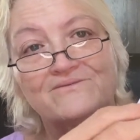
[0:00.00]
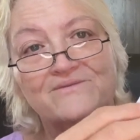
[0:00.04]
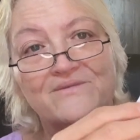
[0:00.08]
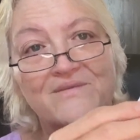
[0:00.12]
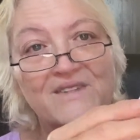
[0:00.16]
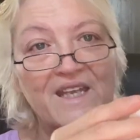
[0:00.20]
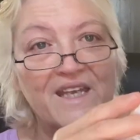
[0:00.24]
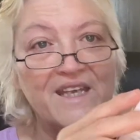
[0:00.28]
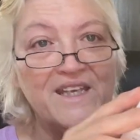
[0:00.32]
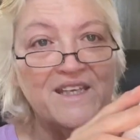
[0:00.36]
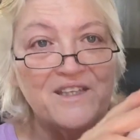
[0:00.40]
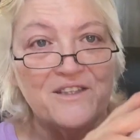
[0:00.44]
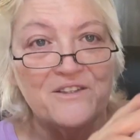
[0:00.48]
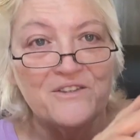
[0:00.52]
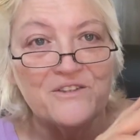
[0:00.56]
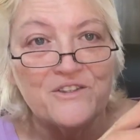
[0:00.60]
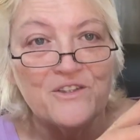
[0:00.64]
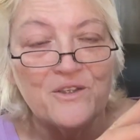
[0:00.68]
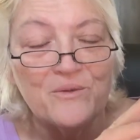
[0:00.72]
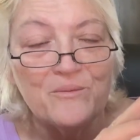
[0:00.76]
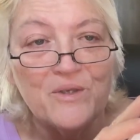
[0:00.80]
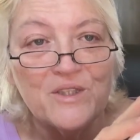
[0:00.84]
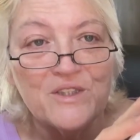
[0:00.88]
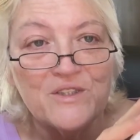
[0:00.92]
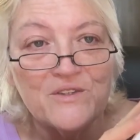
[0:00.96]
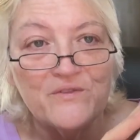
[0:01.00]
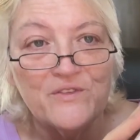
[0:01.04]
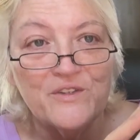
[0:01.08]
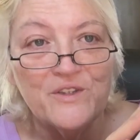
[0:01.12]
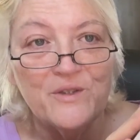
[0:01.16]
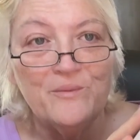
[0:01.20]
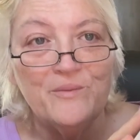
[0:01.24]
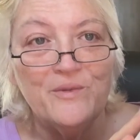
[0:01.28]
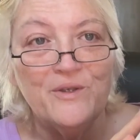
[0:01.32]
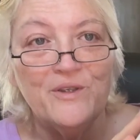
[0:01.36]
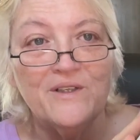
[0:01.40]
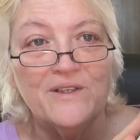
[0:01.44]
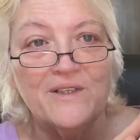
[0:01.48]
Thank you so much for the
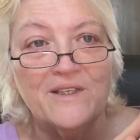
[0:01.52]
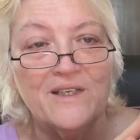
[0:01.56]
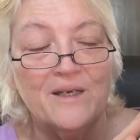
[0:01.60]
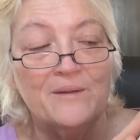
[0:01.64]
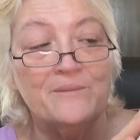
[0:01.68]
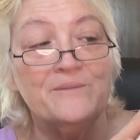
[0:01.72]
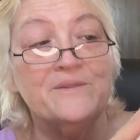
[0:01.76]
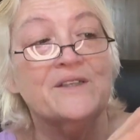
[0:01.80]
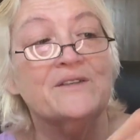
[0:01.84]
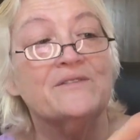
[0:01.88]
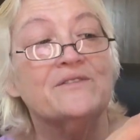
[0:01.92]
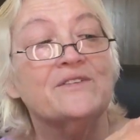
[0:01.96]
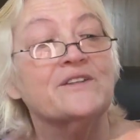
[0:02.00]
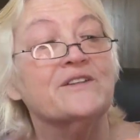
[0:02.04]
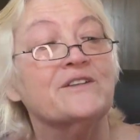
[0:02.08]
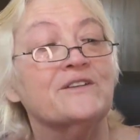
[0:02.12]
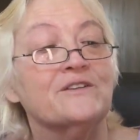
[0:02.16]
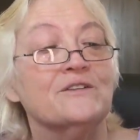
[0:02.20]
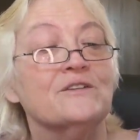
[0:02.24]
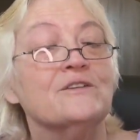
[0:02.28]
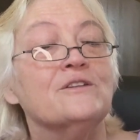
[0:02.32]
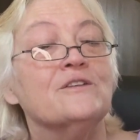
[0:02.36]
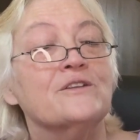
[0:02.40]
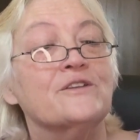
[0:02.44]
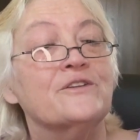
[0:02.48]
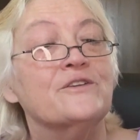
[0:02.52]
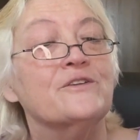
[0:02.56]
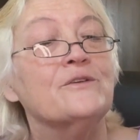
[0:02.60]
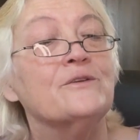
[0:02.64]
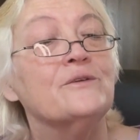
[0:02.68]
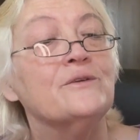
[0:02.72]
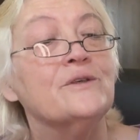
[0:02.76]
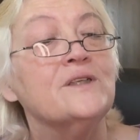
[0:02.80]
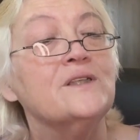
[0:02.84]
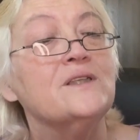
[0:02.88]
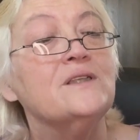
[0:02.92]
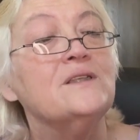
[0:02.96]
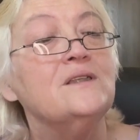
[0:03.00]
book. I'm definitely going to look through
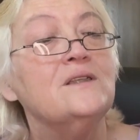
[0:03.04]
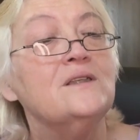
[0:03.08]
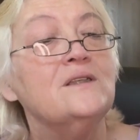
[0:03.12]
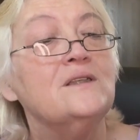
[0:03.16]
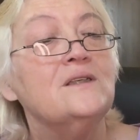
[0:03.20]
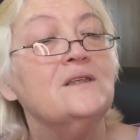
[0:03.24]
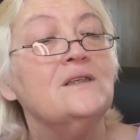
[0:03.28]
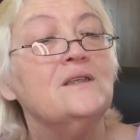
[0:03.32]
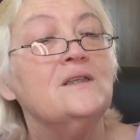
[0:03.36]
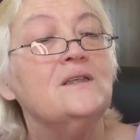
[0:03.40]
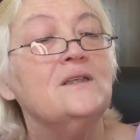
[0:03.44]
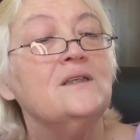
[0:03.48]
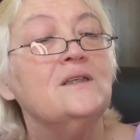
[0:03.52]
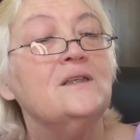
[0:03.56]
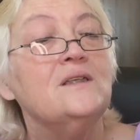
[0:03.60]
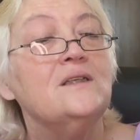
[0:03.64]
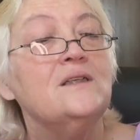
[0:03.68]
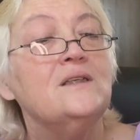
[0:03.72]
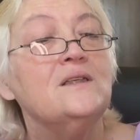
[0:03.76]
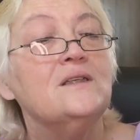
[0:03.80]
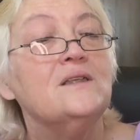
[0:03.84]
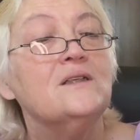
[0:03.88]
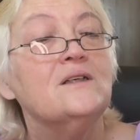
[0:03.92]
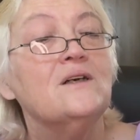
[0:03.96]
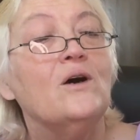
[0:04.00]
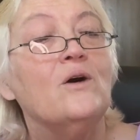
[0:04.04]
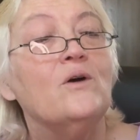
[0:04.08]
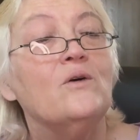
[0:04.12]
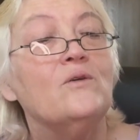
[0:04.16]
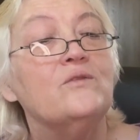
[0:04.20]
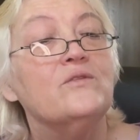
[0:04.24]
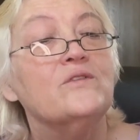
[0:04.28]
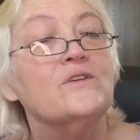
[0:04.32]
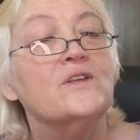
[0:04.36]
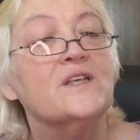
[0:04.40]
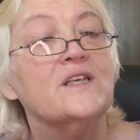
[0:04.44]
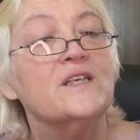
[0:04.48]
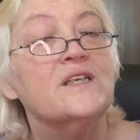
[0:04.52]
it.
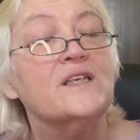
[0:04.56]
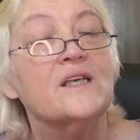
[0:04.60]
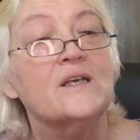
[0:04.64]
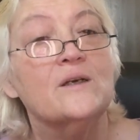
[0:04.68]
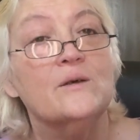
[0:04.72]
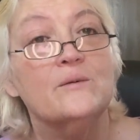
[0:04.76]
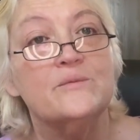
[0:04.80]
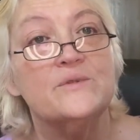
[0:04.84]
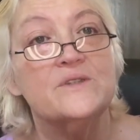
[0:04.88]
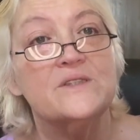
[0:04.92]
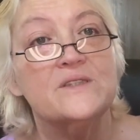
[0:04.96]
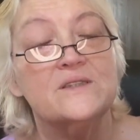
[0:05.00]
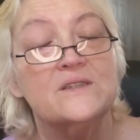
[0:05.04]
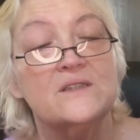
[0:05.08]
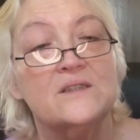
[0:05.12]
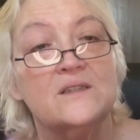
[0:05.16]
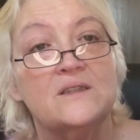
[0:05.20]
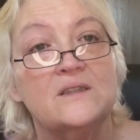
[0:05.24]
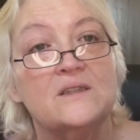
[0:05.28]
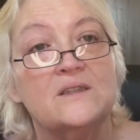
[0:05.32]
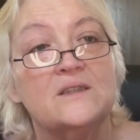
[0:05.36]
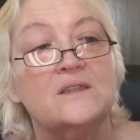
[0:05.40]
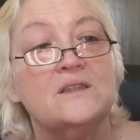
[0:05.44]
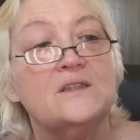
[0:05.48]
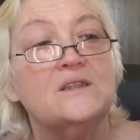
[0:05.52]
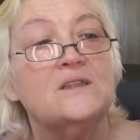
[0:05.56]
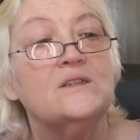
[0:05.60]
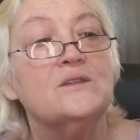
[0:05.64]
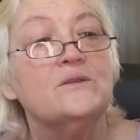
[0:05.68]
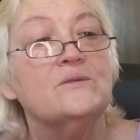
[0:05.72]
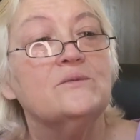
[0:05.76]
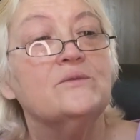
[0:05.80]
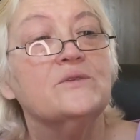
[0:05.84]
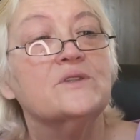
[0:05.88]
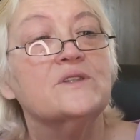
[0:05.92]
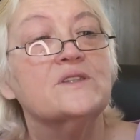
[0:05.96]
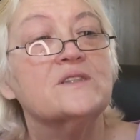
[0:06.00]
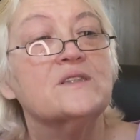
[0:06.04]
Hopefully, it helps
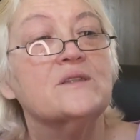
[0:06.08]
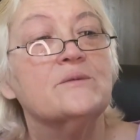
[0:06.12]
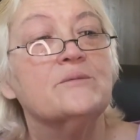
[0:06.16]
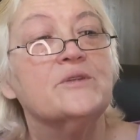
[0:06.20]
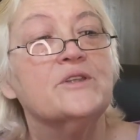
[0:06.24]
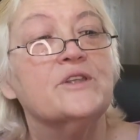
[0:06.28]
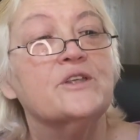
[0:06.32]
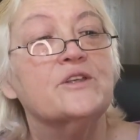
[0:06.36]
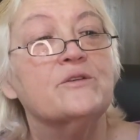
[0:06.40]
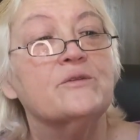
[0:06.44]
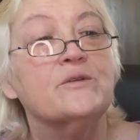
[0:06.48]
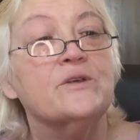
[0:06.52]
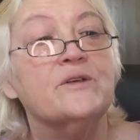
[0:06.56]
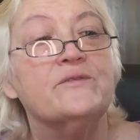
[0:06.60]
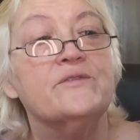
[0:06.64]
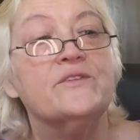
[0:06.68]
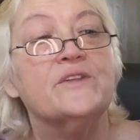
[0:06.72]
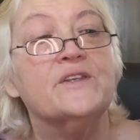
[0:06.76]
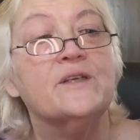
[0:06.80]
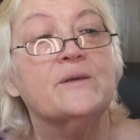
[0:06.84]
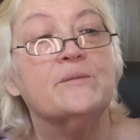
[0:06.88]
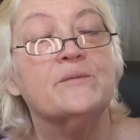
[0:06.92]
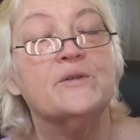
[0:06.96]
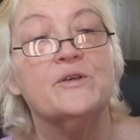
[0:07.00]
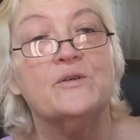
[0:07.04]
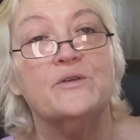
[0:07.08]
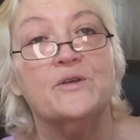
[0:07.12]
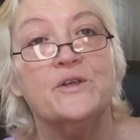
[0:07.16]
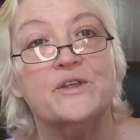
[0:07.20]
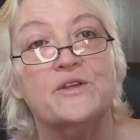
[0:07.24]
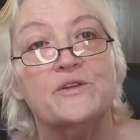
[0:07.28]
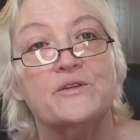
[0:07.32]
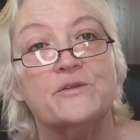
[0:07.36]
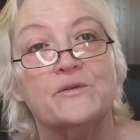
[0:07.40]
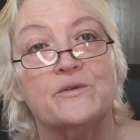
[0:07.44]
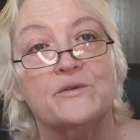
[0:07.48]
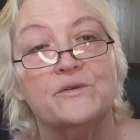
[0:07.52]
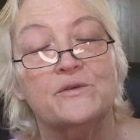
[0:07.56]
with some of the grief that I'm going
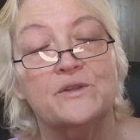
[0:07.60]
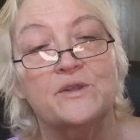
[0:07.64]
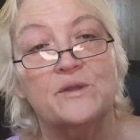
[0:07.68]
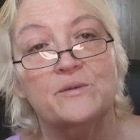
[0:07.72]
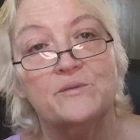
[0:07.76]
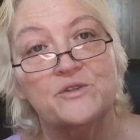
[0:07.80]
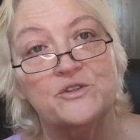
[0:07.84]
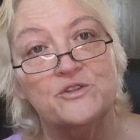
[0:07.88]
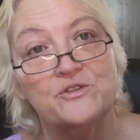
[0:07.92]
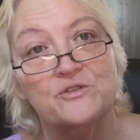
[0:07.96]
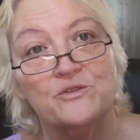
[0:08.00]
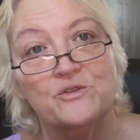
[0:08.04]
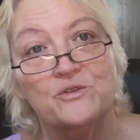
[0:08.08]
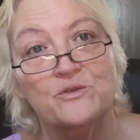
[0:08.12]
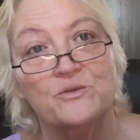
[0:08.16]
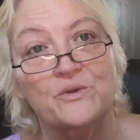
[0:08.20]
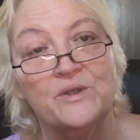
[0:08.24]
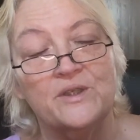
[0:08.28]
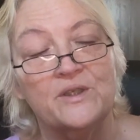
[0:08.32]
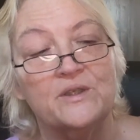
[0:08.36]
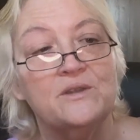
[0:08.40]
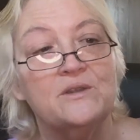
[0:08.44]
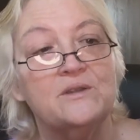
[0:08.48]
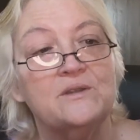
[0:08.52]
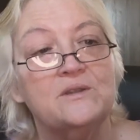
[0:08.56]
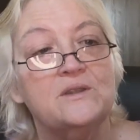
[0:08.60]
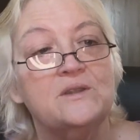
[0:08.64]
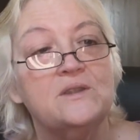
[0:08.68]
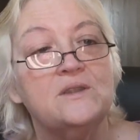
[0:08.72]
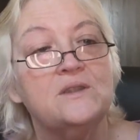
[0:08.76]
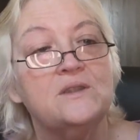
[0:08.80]
through, and I'm sure it will.